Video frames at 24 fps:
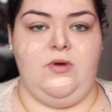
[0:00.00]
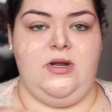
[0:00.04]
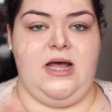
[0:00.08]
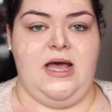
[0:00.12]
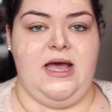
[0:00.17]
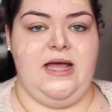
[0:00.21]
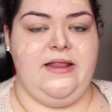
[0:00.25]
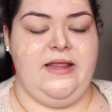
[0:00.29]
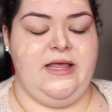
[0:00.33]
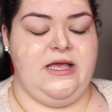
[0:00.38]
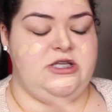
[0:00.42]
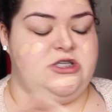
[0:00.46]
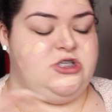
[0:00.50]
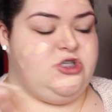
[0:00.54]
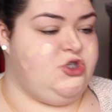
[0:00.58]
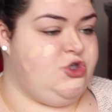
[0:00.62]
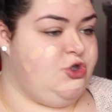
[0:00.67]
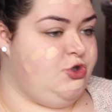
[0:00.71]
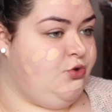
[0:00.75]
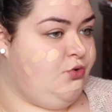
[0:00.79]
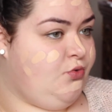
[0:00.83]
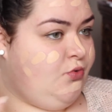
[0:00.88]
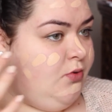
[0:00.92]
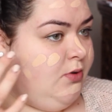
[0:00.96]
what I like to
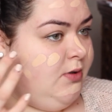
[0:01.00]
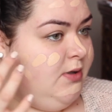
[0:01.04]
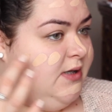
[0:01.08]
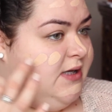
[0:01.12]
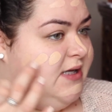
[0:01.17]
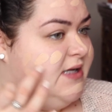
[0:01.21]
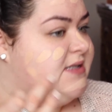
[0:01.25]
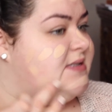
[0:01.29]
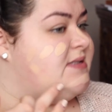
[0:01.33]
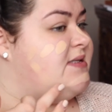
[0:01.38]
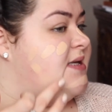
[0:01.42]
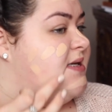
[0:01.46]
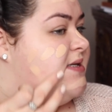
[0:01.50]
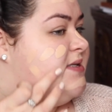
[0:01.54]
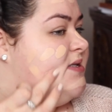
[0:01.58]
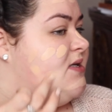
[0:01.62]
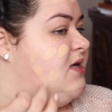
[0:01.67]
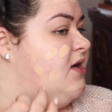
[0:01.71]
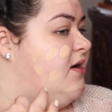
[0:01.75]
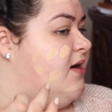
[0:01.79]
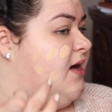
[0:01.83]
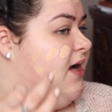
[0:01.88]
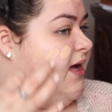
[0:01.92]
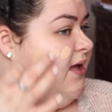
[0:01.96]
do is this
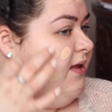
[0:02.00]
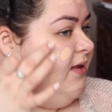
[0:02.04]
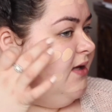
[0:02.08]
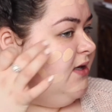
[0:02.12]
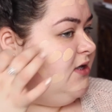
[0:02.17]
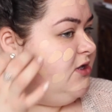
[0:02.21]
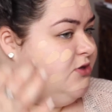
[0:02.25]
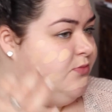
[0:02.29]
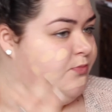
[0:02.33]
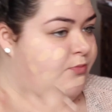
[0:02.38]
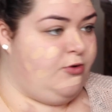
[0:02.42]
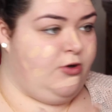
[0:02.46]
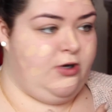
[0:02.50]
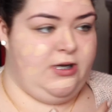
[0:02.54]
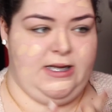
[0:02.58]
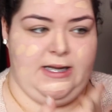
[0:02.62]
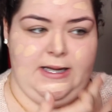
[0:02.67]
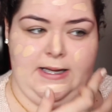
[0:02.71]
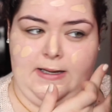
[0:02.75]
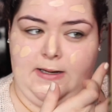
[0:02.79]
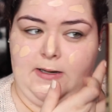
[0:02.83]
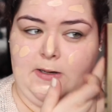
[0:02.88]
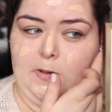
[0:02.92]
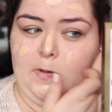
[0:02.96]
here. I like to put
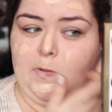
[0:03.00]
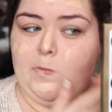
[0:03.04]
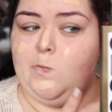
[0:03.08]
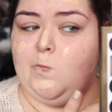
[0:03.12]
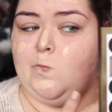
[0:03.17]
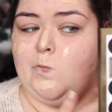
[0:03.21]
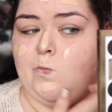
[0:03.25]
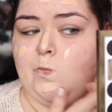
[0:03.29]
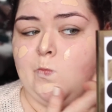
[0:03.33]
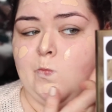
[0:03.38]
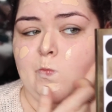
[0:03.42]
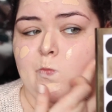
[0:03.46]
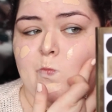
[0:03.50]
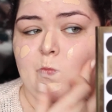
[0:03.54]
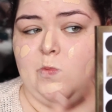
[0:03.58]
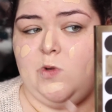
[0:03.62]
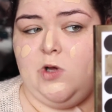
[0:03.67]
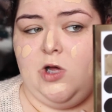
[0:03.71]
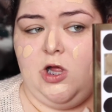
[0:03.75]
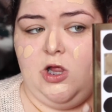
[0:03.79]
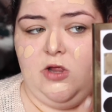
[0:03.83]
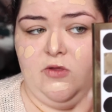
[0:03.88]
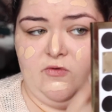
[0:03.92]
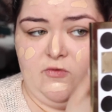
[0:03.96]
it
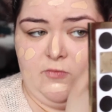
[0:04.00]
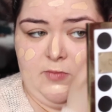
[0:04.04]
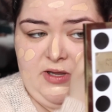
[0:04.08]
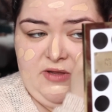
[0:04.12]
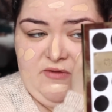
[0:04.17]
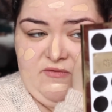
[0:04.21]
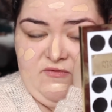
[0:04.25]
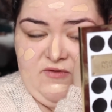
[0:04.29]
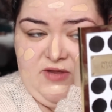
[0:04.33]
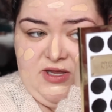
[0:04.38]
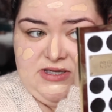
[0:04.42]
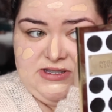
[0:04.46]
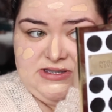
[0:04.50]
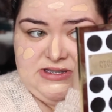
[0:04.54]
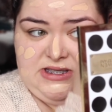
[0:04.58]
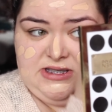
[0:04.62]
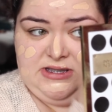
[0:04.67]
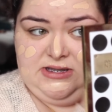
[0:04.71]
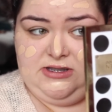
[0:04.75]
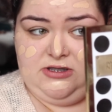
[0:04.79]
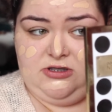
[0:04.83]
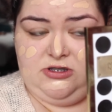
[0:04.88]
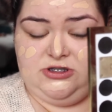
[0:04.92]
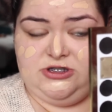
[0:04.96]
all over my face
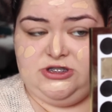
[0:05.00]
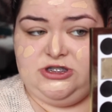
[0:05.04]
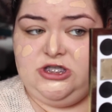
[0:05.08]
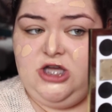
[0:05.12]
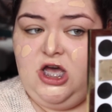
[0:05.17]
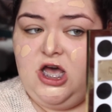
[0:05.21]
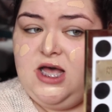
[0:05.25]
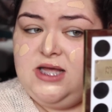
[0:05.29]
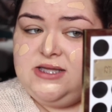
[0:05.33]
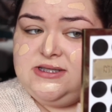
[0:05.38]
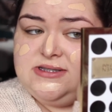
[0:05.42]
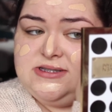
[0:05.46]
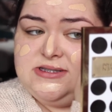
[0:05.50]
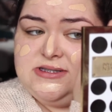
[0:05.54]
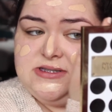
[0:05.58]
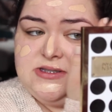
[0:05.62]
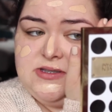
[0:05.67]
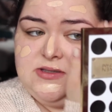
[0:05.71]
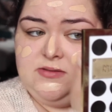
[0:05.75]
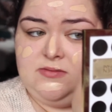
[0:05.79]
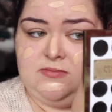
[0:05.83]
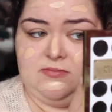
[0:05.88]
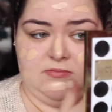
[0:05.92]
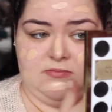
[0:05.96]
in little dots,